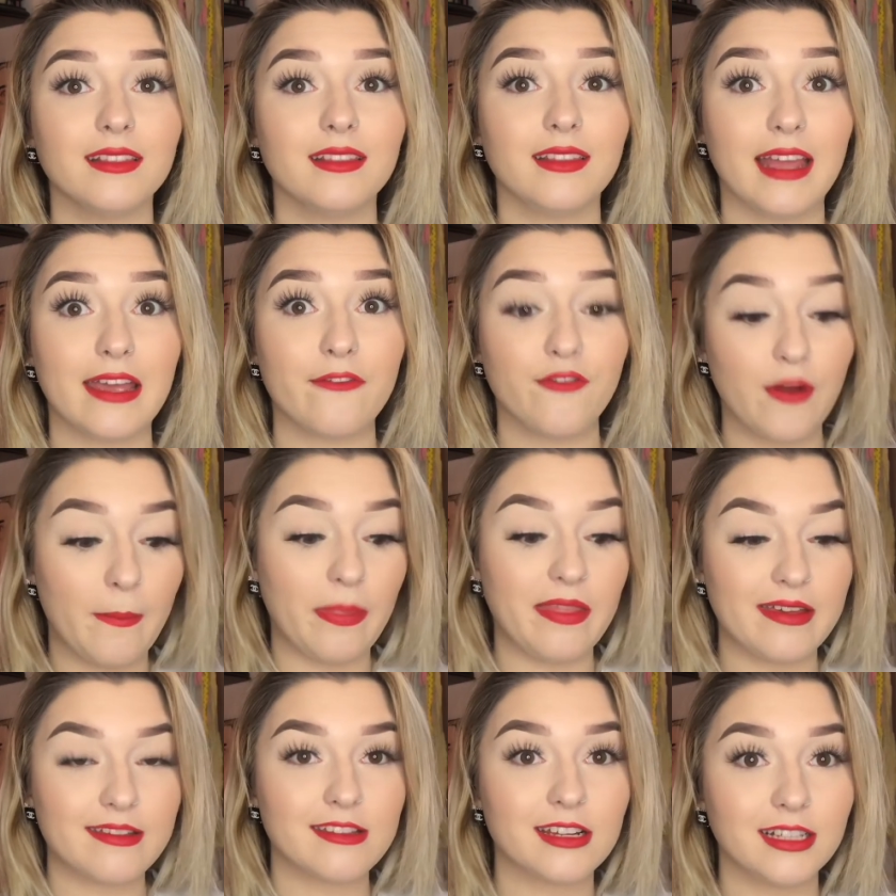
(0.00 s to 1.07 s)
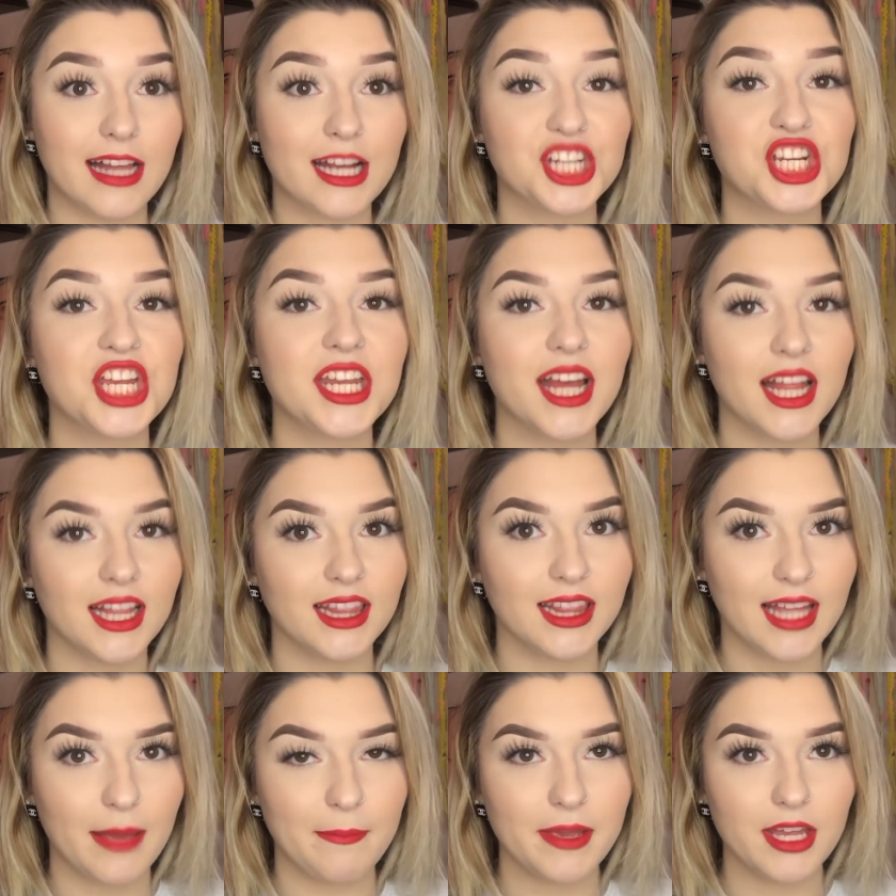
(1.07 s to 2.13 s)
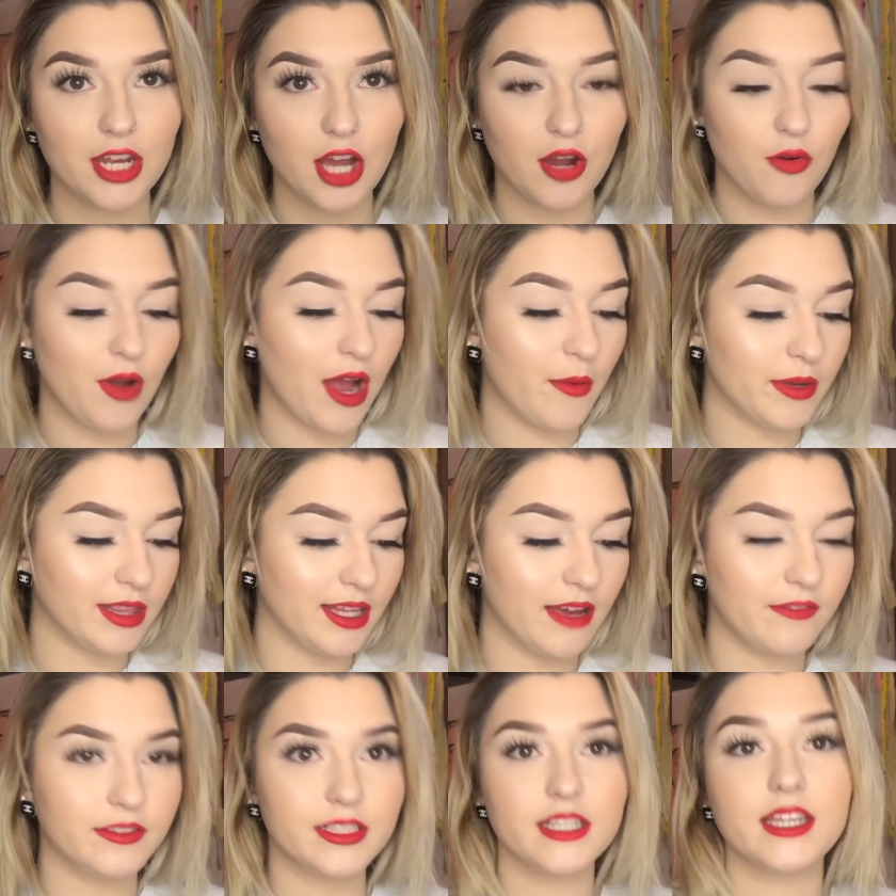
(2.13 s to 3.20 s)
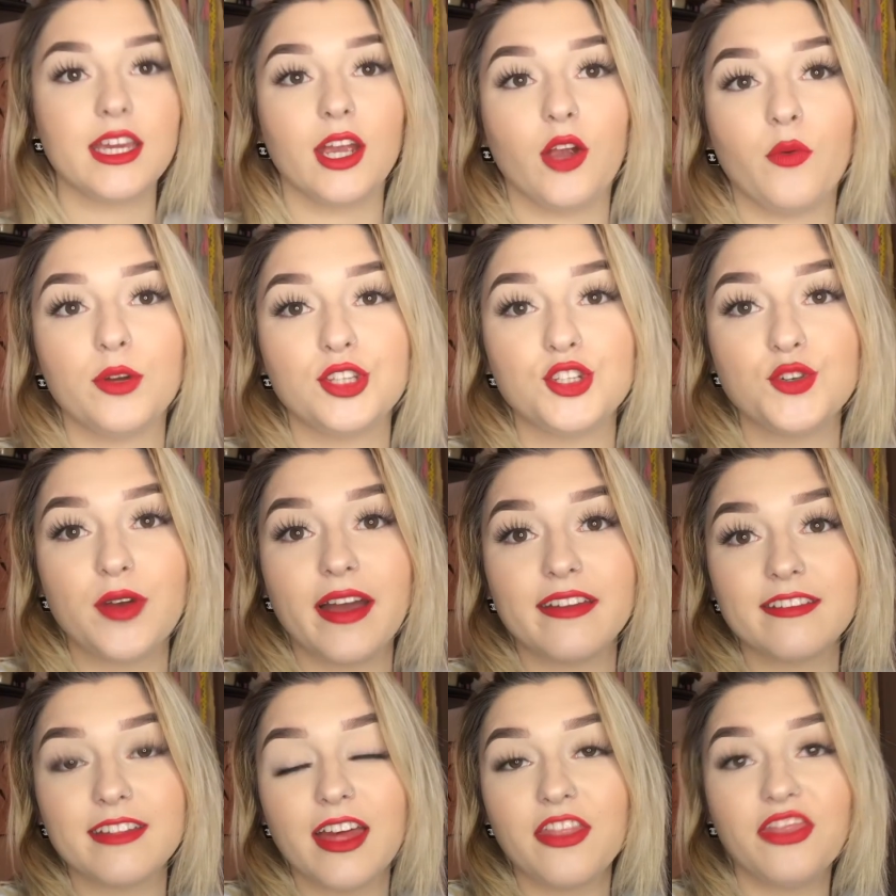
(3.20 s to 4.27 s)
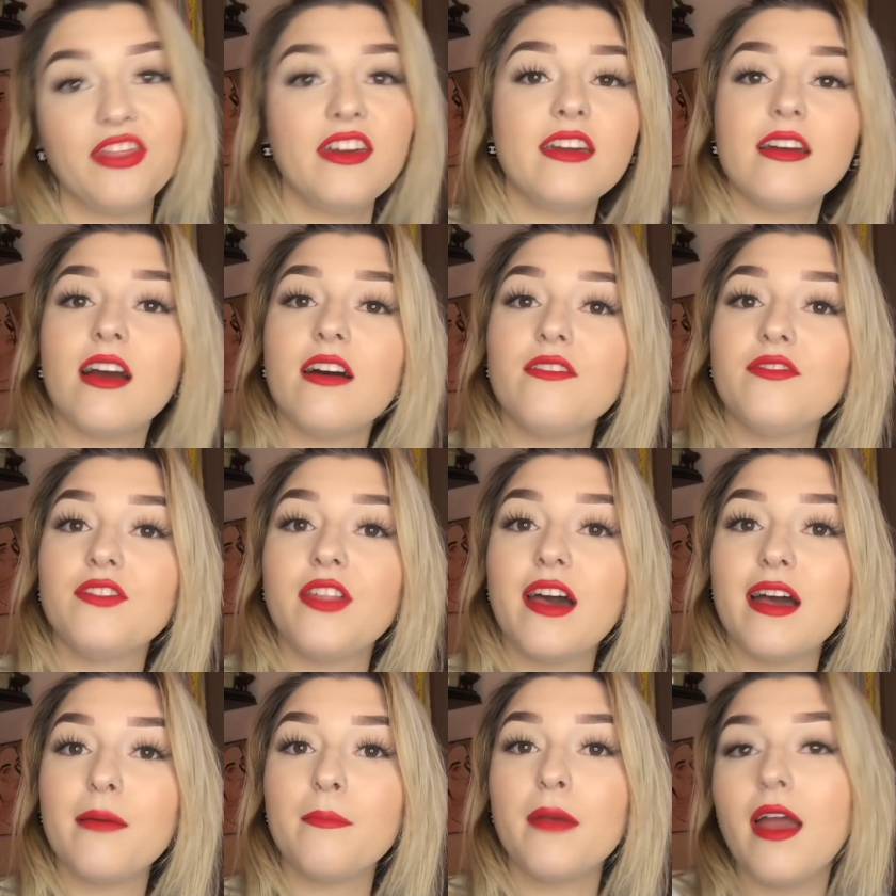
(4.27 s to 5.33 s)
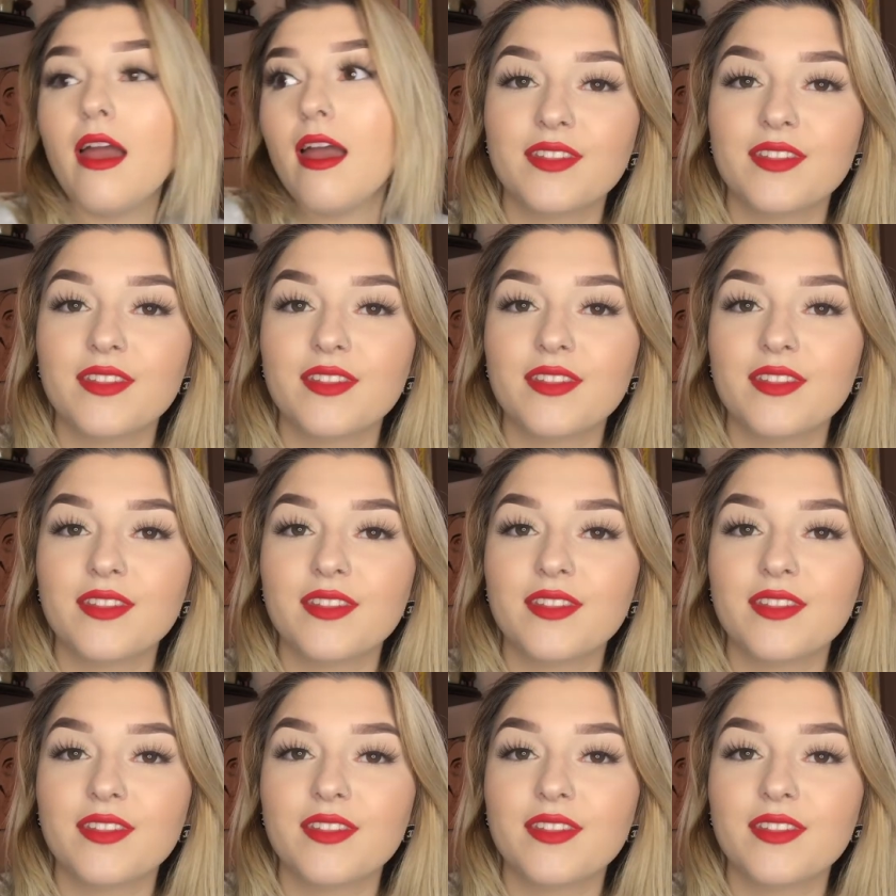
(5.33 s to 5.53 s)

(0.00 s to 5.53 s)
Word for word: like from this collection, let me know. I would love to hear what you guys think of them.